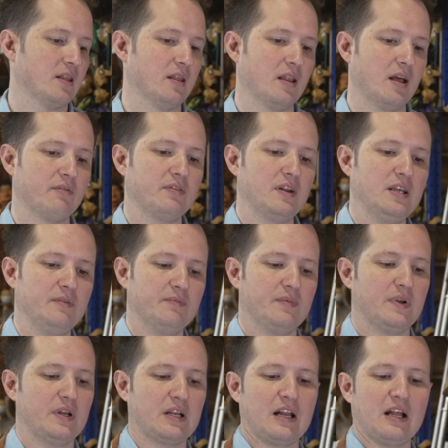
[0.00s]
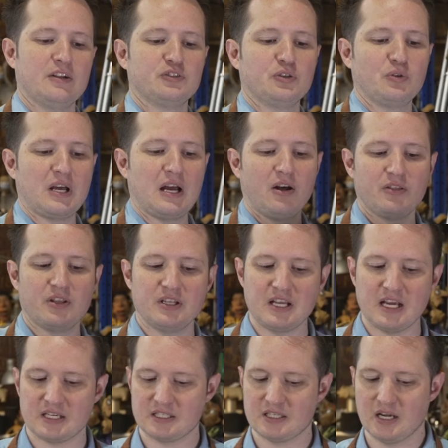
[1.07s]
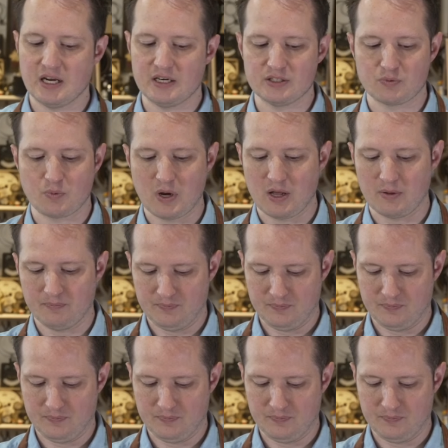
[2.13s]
Lovely. I'll do that on the next side as well.